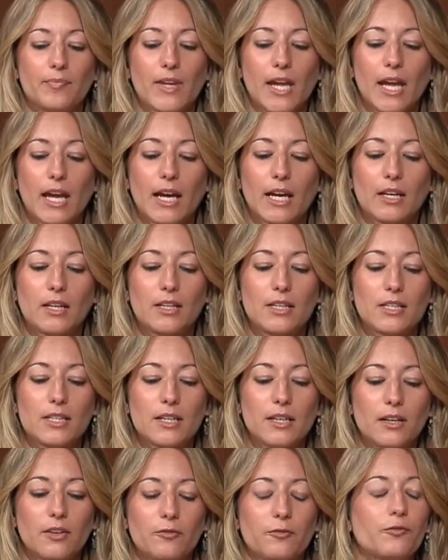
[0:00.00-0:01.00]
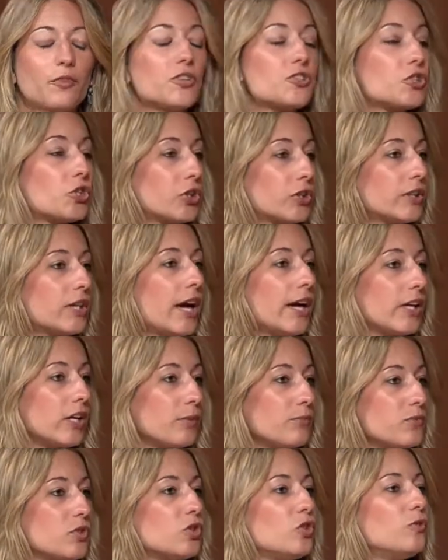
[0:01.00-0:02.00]
And for certain
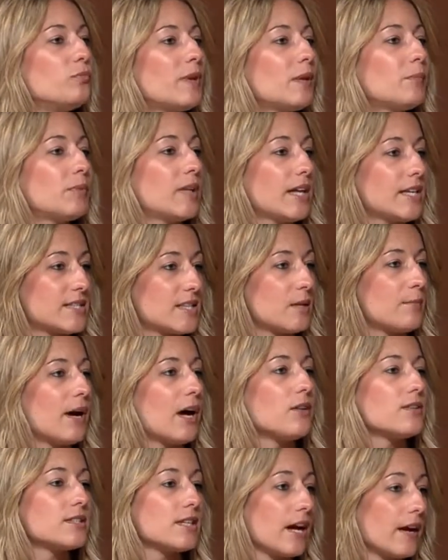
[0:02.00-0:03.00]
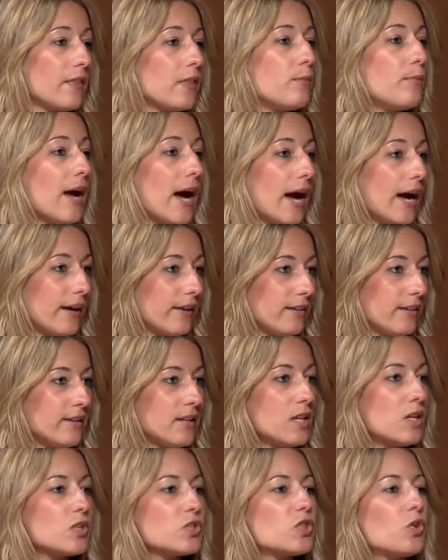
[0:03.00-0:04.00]
items, you may place them outside the bag.
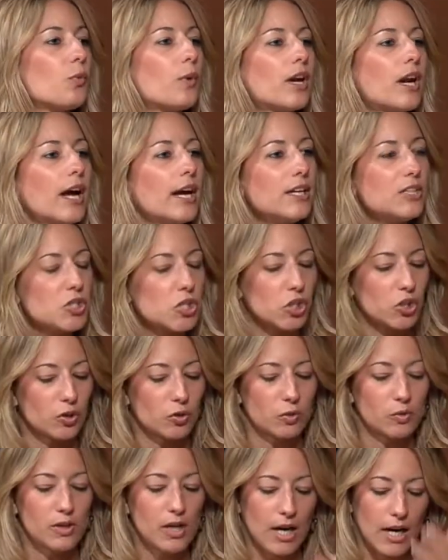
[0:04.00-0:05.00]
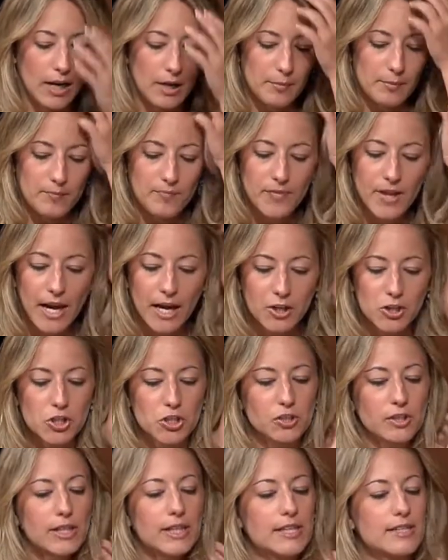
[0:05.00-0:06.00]
So what I do
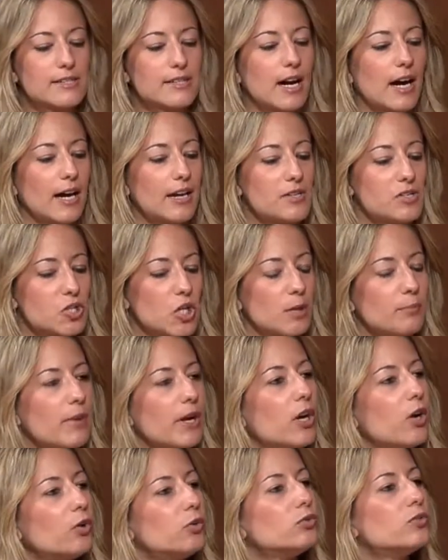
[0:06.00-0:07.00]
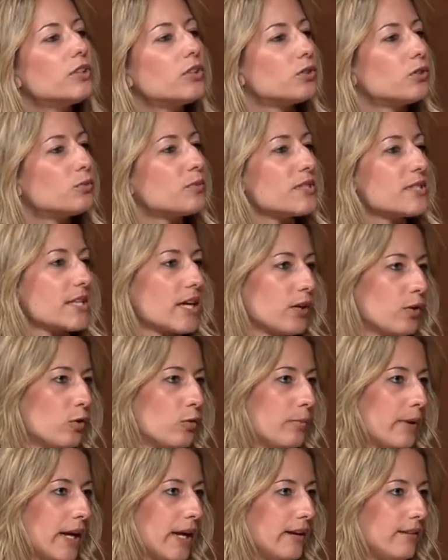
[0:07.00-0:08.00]
actually is I start my own little recycle
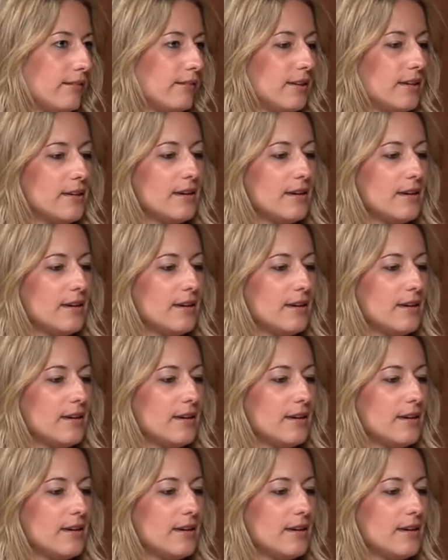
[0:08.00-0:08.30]
bin.